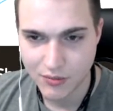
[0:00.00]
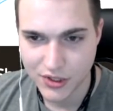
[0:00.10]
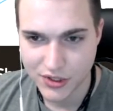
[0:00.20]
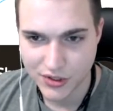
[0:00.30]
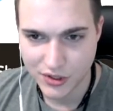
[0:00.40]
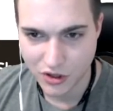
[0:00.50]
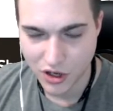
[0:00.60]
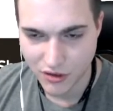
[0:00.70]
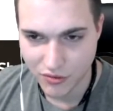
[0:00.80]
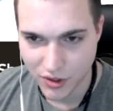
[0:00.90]
This is a
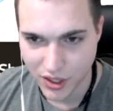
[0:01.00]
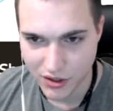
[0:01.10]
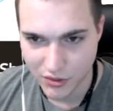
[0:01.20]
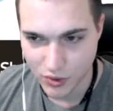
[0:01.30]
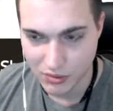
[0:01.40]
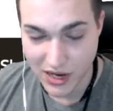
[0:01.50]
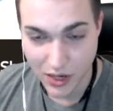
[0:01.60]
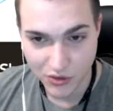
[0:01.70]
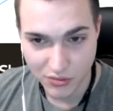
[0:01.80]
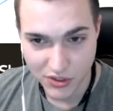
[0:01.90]
lot of what
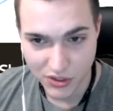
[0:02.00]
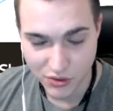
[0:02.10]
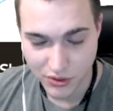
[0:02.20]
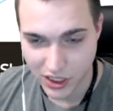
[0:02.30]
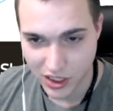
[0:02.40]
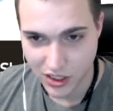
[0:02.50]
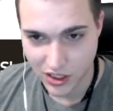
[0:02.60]
WePower's been doing,